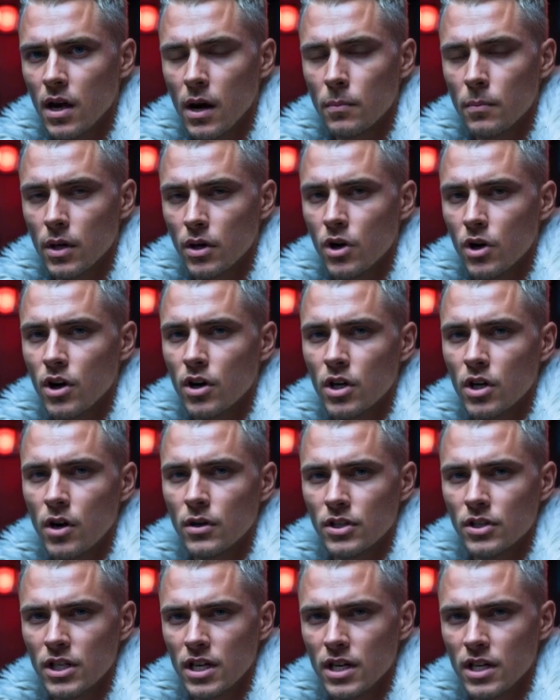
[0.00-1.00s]
But look
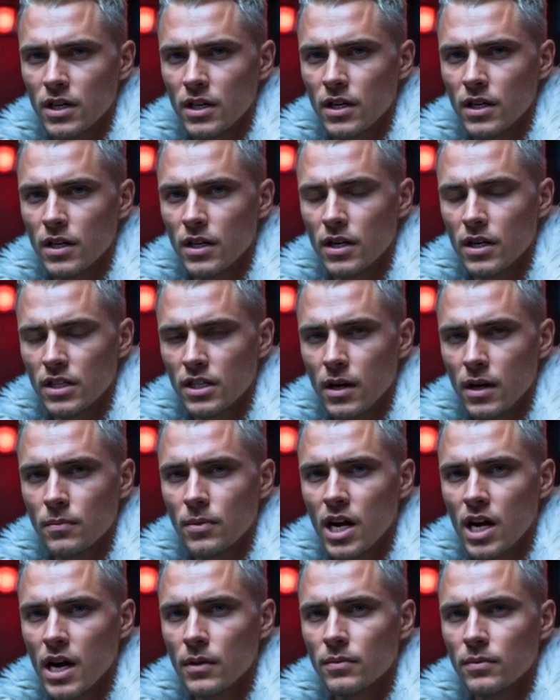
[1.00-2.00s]
closely,
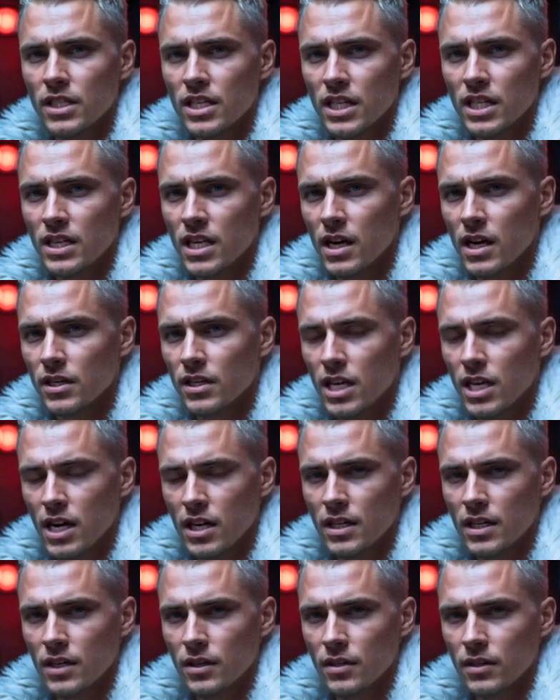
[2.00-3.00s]
sometimes details get a
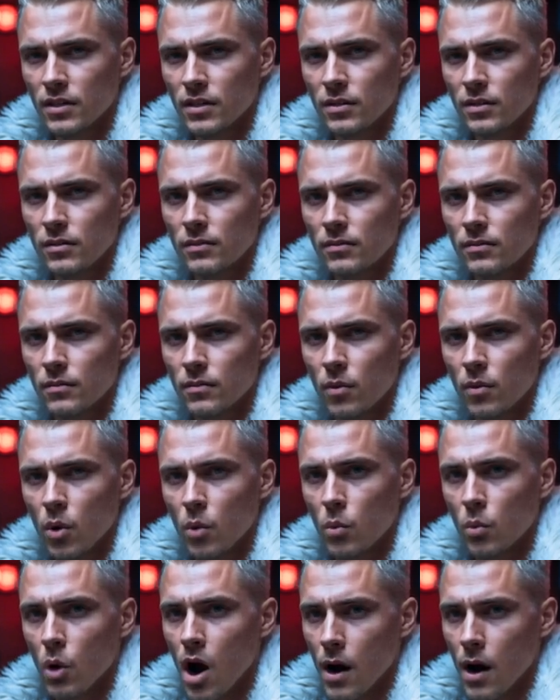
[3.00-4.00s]
little
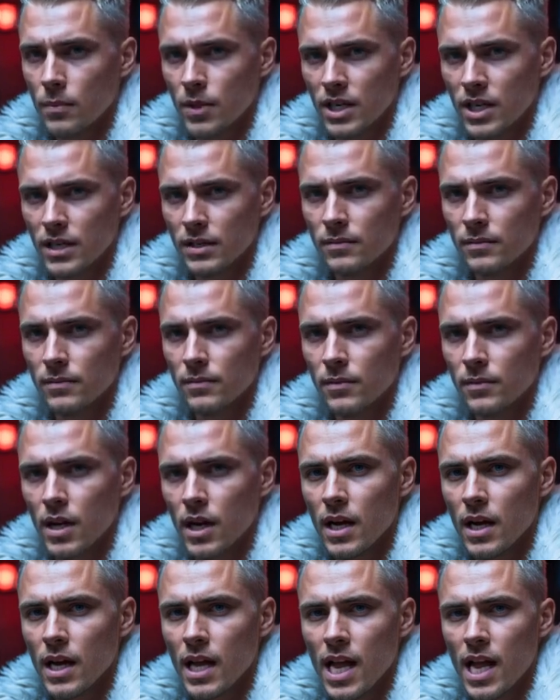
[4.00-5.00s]
wobbly.
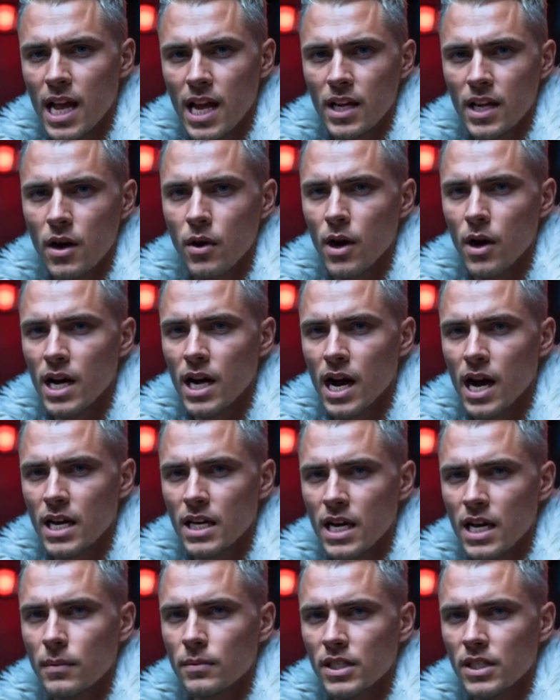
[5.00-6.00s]
Hailuo AI
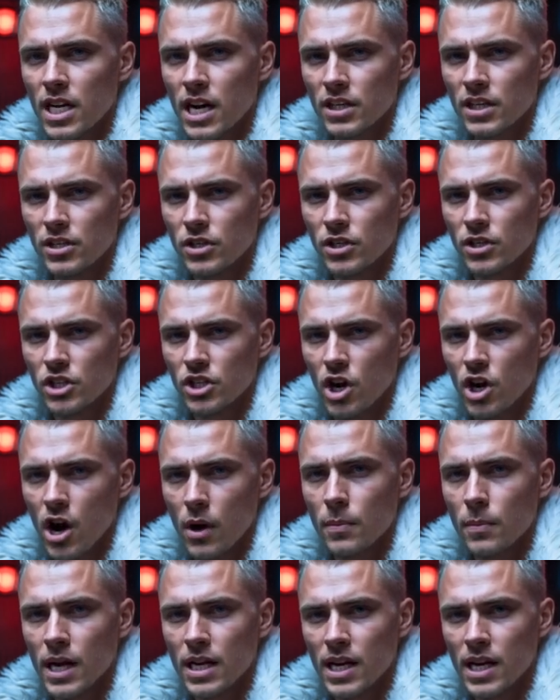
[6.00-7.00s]
keeps textures
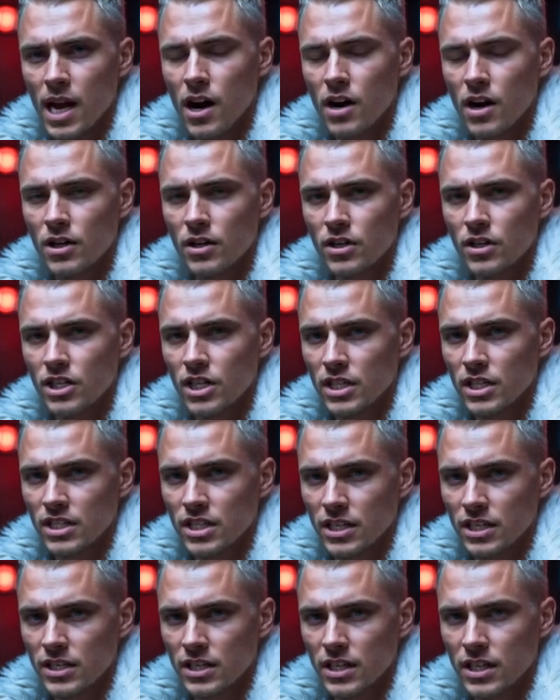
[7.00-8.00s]
sharp and characters
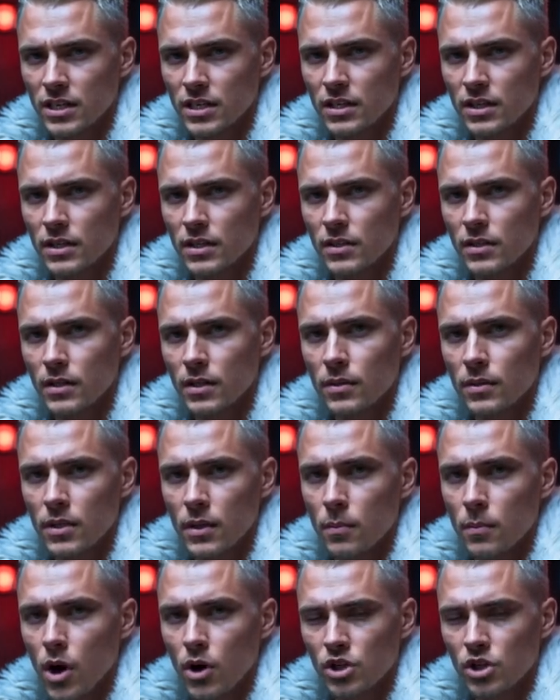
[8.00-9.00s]
consistent. The
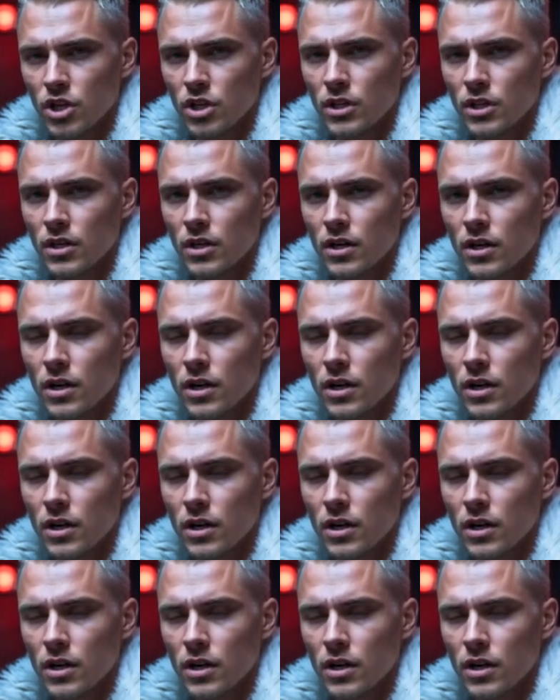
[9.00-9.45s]
motion?